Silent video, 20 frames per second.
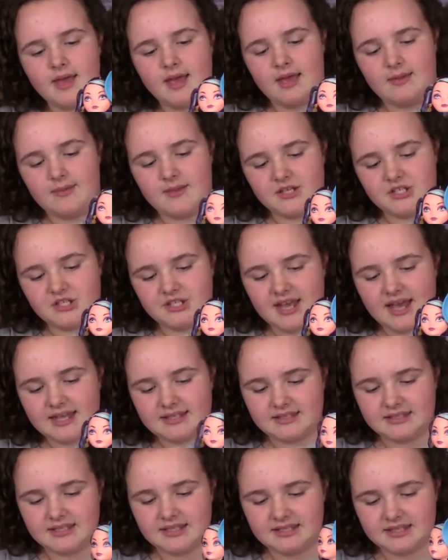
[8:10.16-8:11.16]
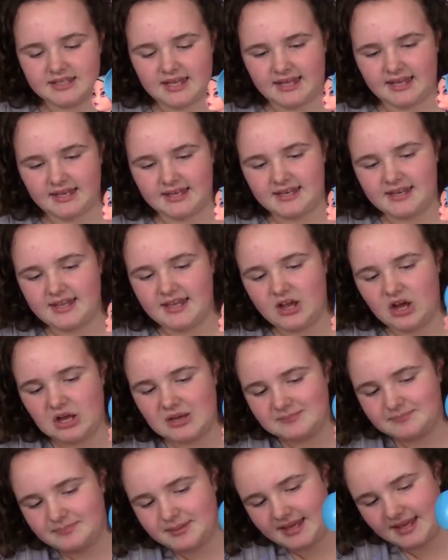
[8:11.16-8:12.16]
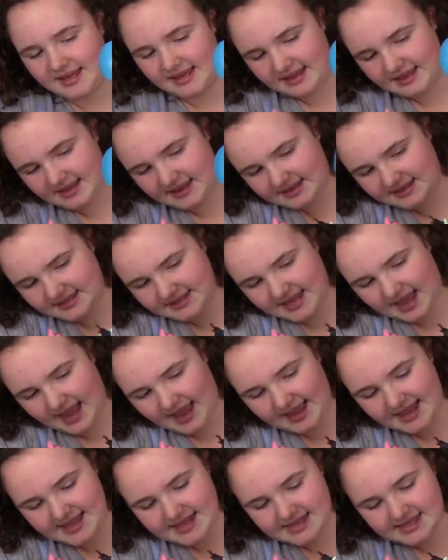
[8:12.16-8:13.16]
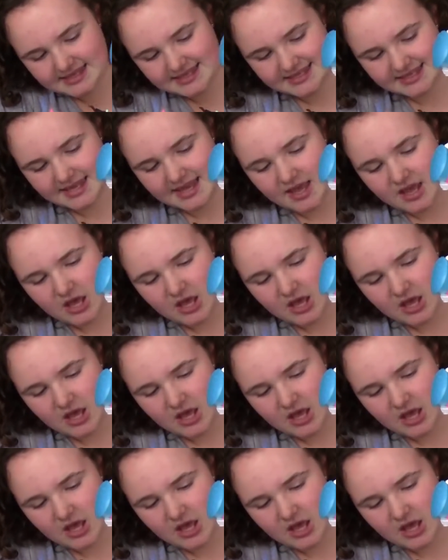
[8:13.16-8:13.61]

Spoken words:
And then she has these like neon pink tights,